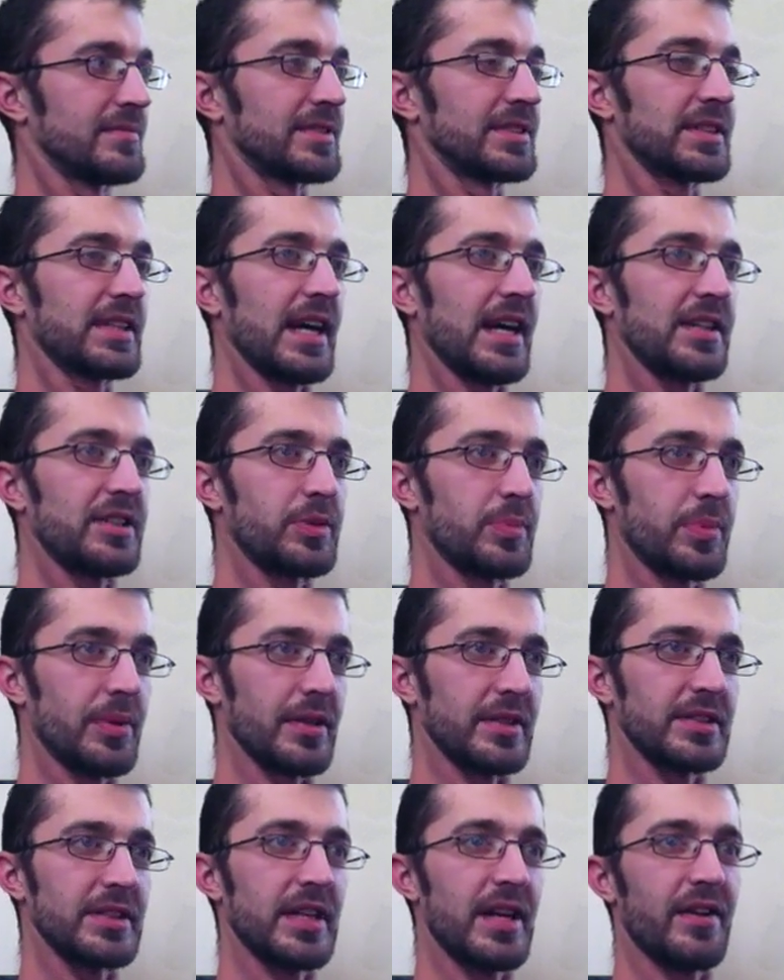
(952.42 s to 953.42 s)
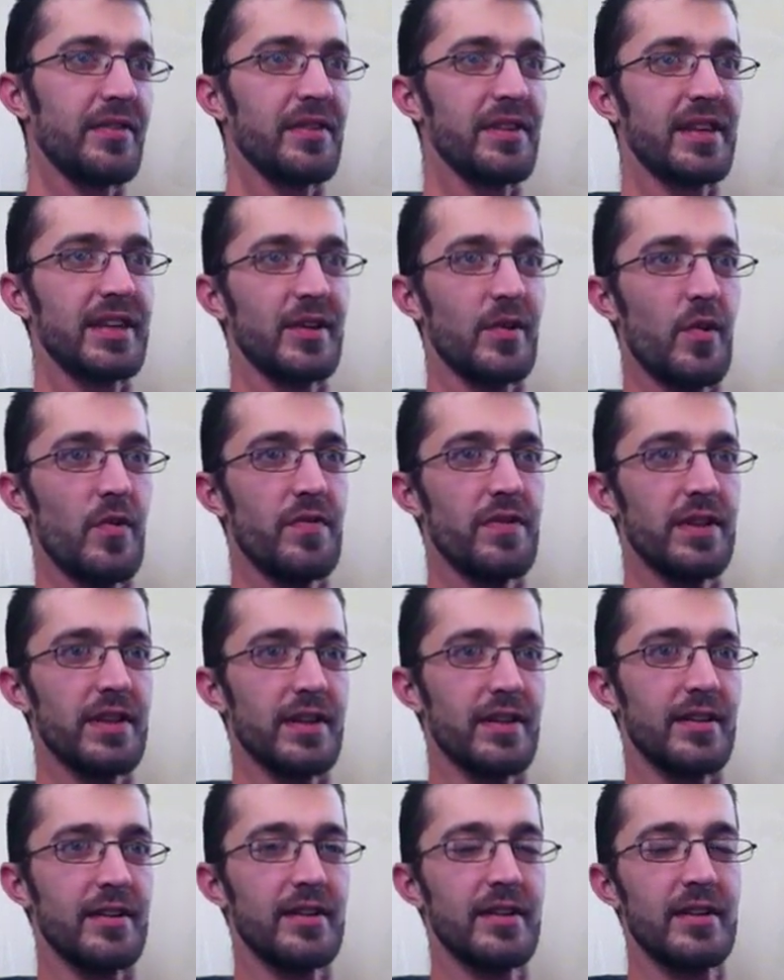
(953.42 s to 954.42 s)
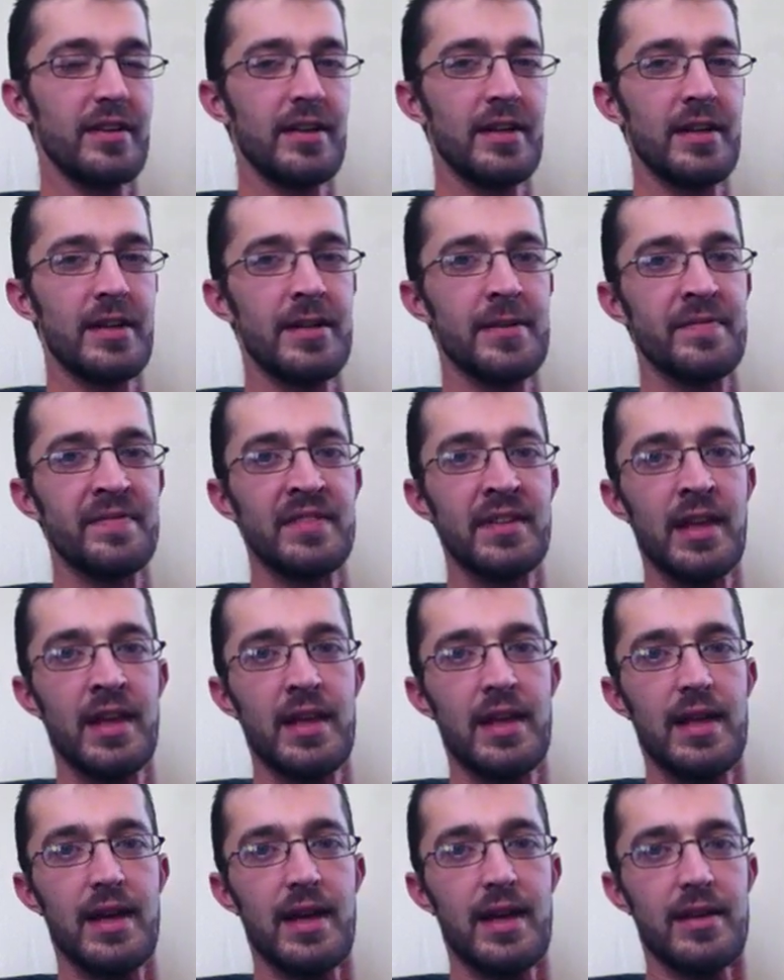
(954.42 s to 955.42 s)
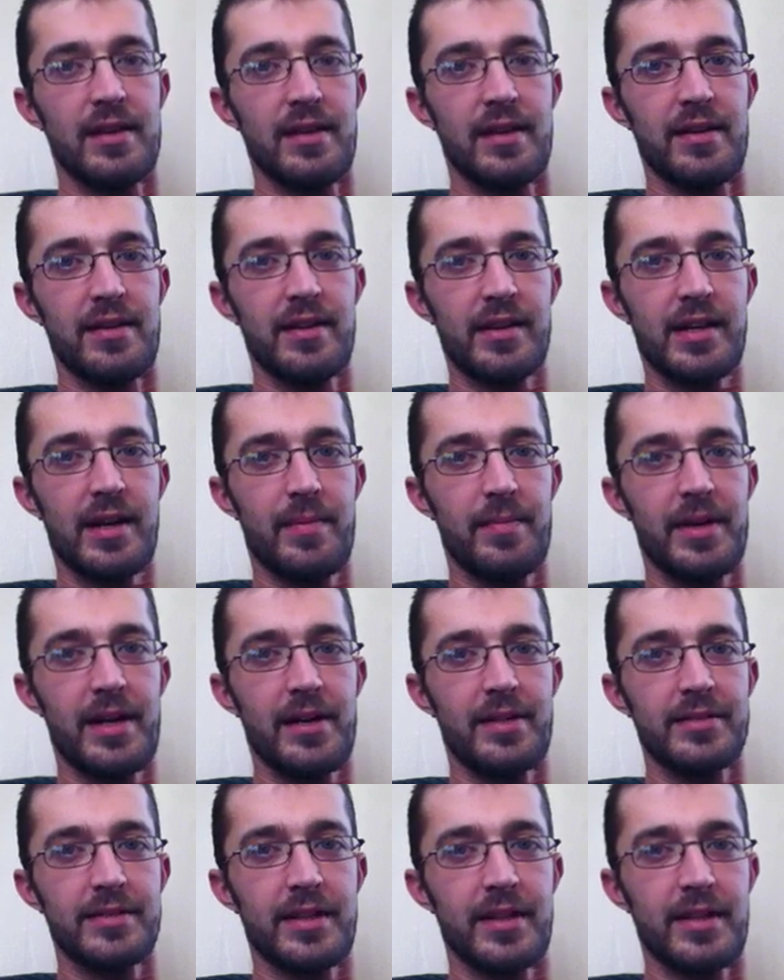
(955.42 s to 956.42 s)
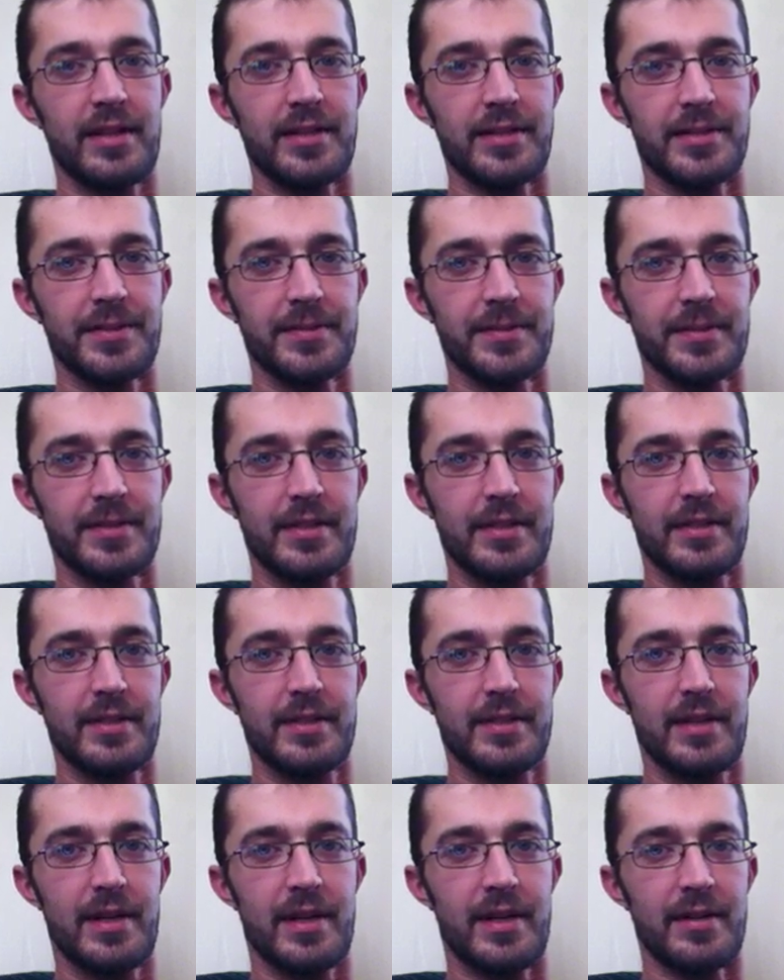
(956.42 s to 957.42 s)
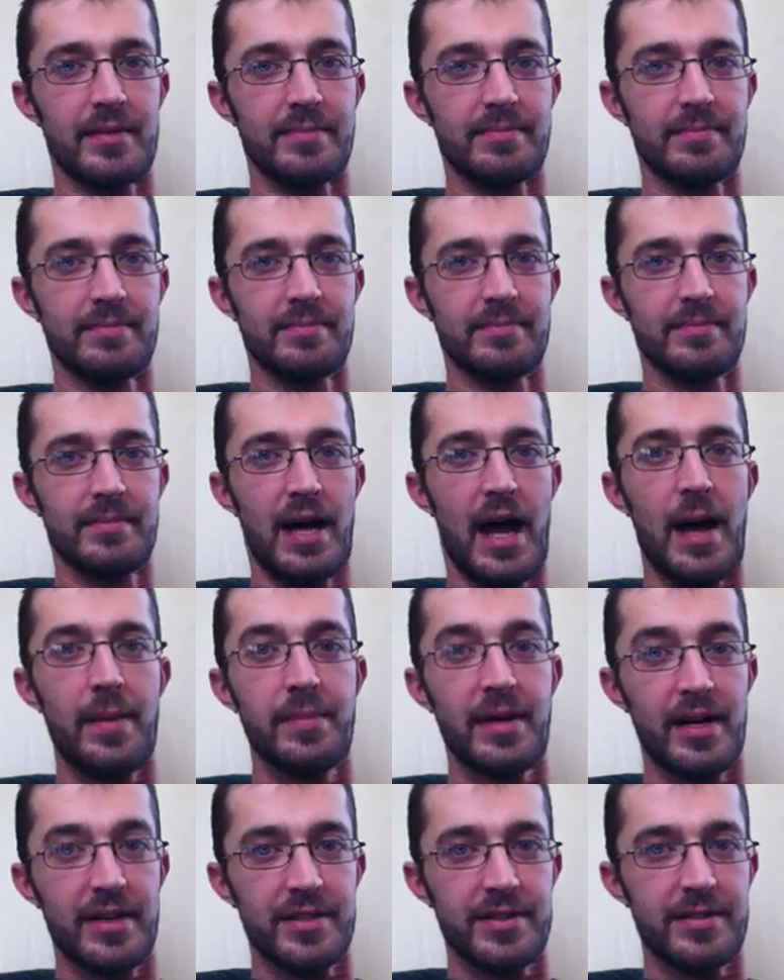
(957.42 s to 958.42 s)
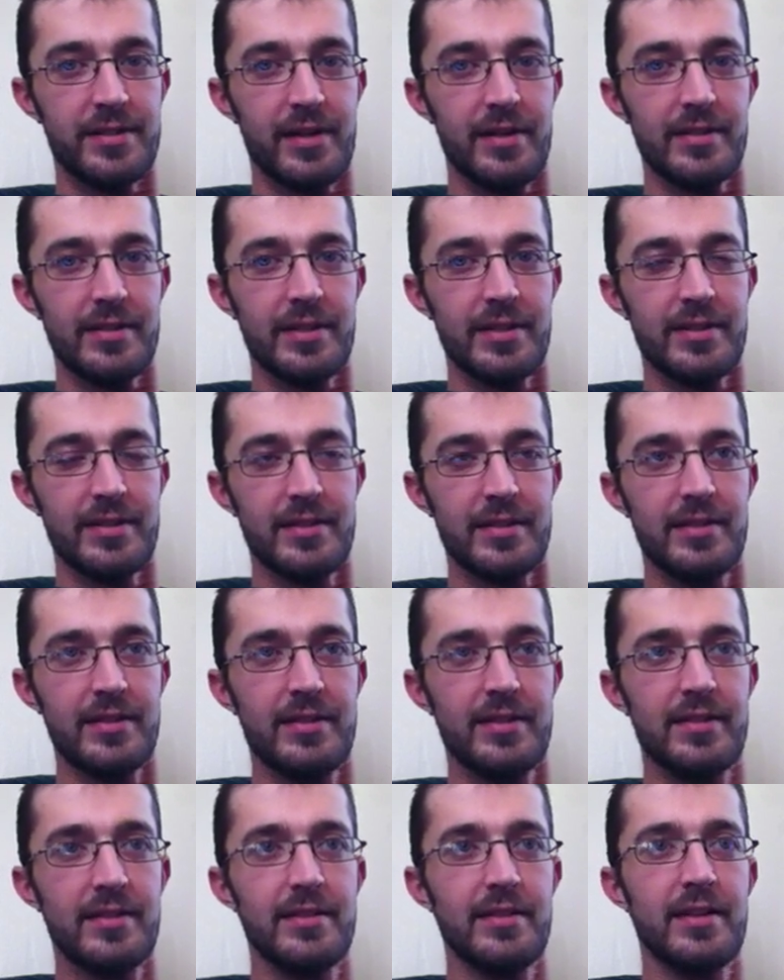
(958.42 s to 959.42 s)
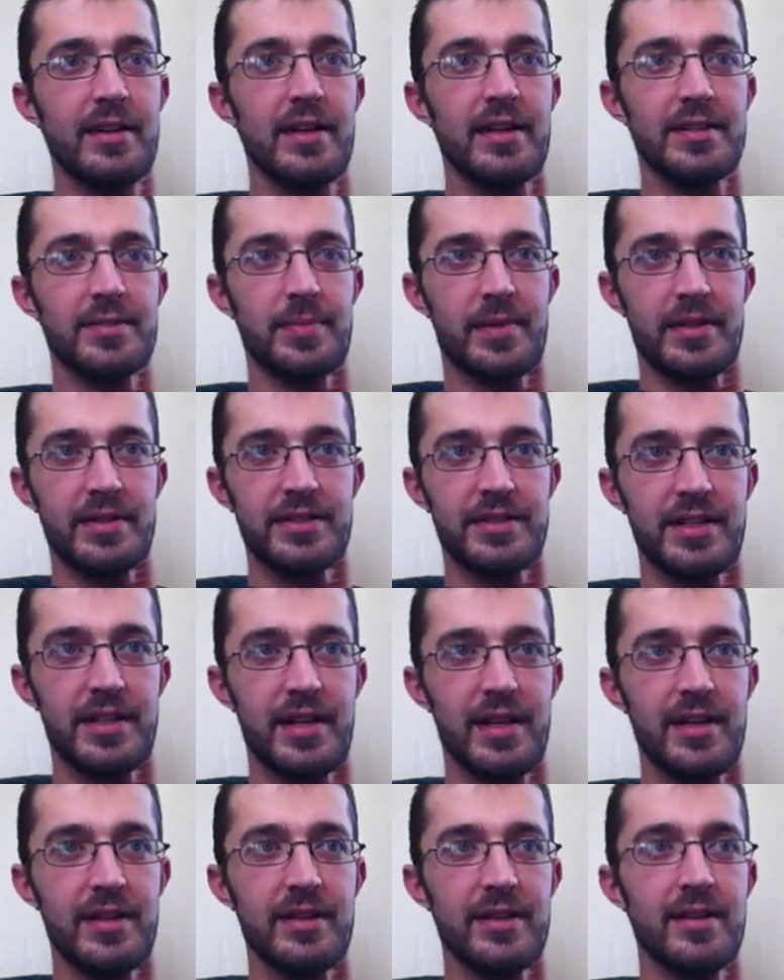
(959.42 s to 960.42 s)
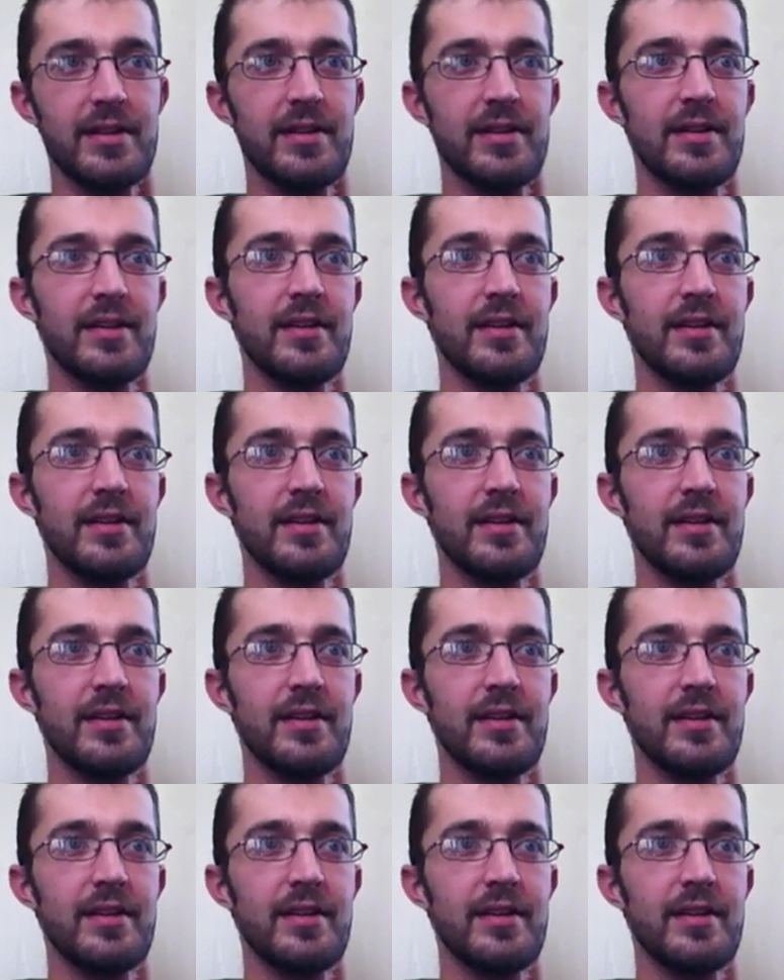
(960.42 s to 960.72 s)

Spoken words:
sketchbooks and everything over there. And they're coming out today. I'm not struggling as much today